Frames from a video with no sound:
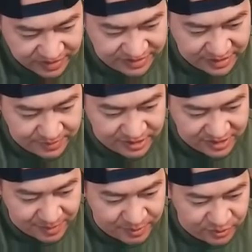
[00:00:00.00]
because the
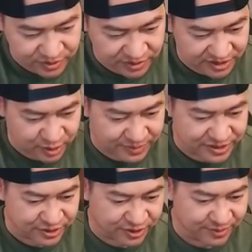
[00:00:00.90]
top loader is a little
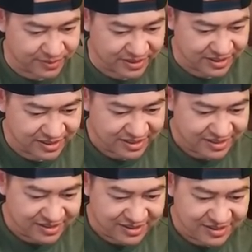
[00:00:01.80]
bit dirty, but
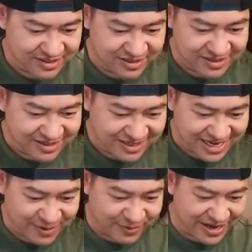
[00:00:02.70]

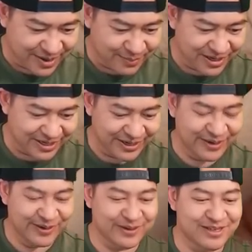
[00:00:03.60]
yeah, we had a
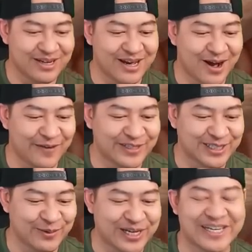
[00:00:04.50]
Buccaneers.
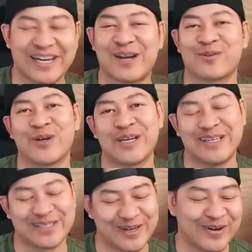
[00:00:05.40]
Obviously, we didn't hit a
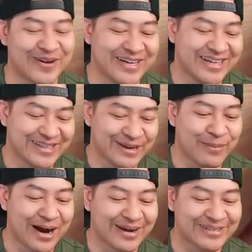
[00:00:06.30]
rookie, so the
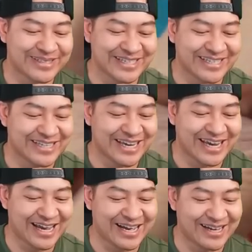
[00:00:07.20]
box is
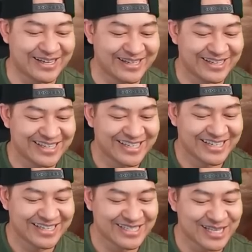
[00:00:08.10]
a
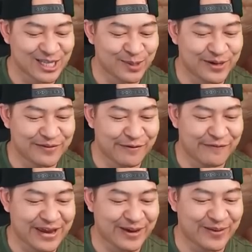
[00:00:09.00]
little bit of a
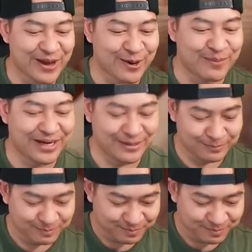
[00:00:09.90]
fail there, but